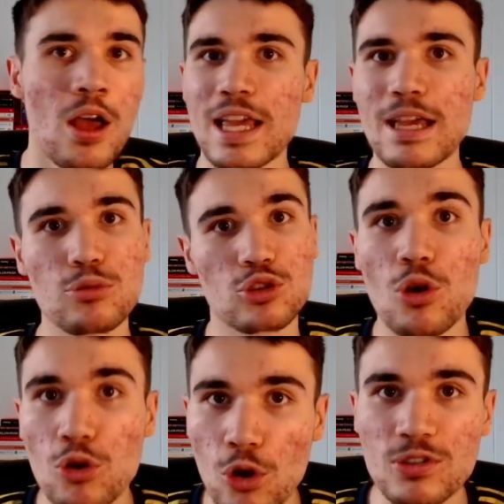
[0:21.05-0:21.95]
It was
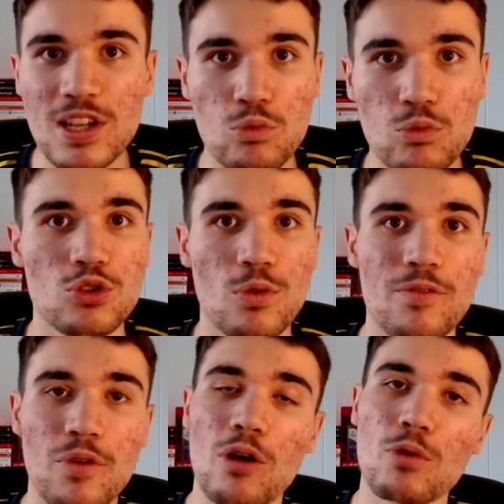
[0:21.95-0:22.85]
no contest
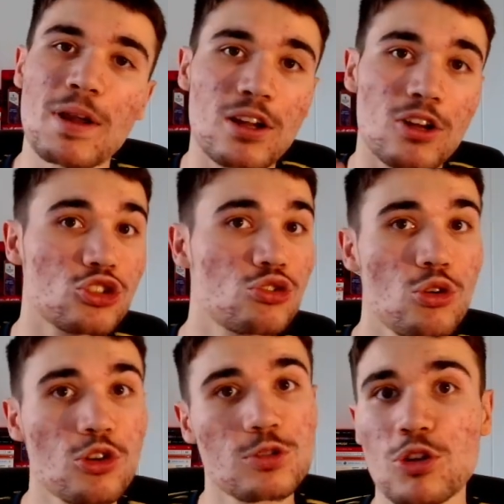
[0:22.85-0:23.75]
whatsoever. We played our
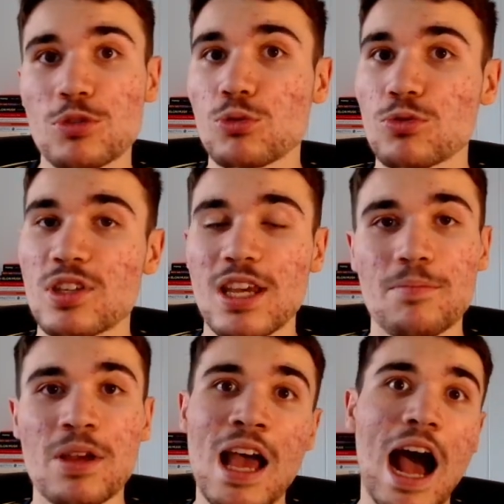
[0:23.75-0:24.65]
strongest possible
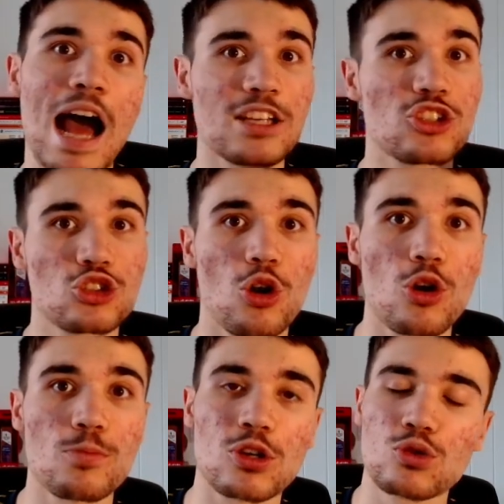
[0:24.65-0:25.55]
team and it
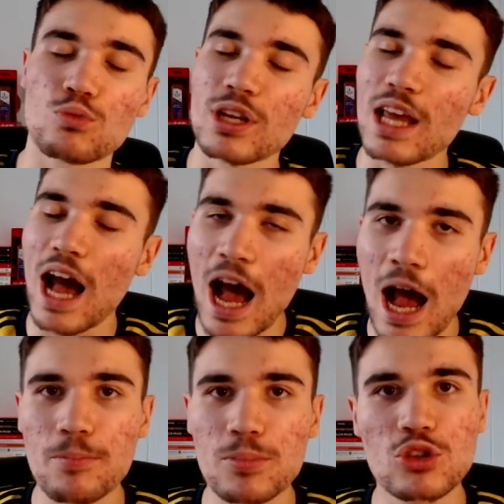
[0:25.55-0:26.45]
showed because we
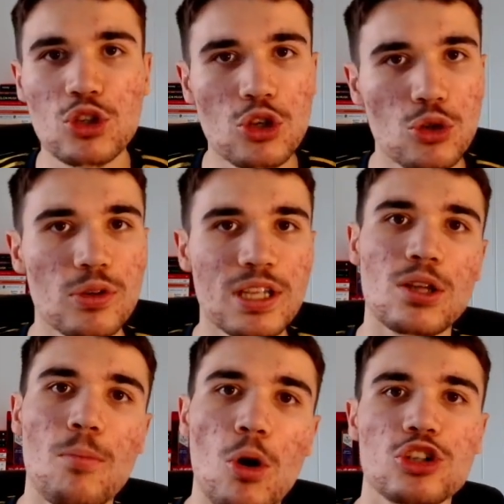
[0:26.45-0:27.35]
absolutely
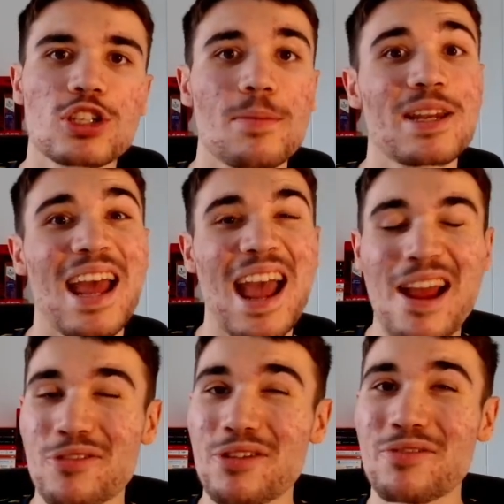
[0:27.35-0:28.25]
demolished them in
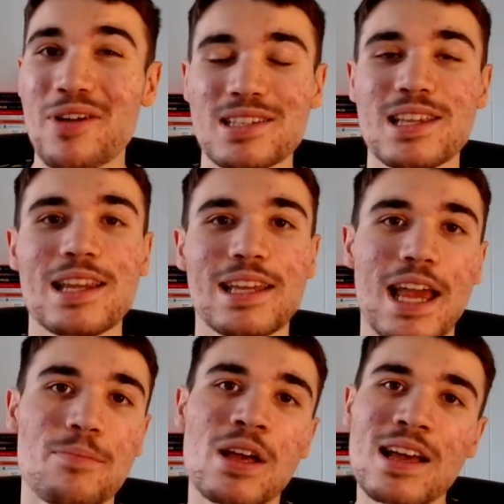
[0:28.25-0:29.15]
every facet of the
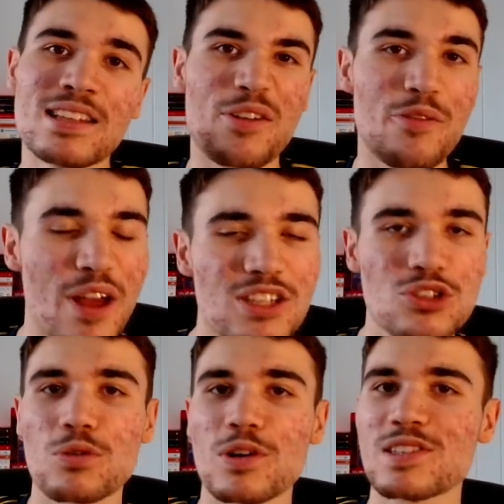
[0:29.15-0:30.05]
game. Defence
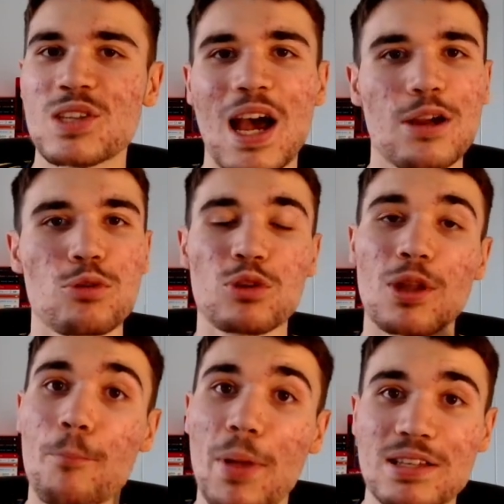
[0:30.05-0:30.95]
to attack, we were the
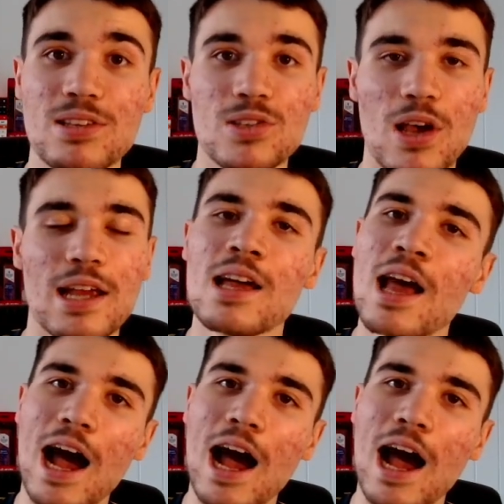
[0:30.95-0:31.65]
better side.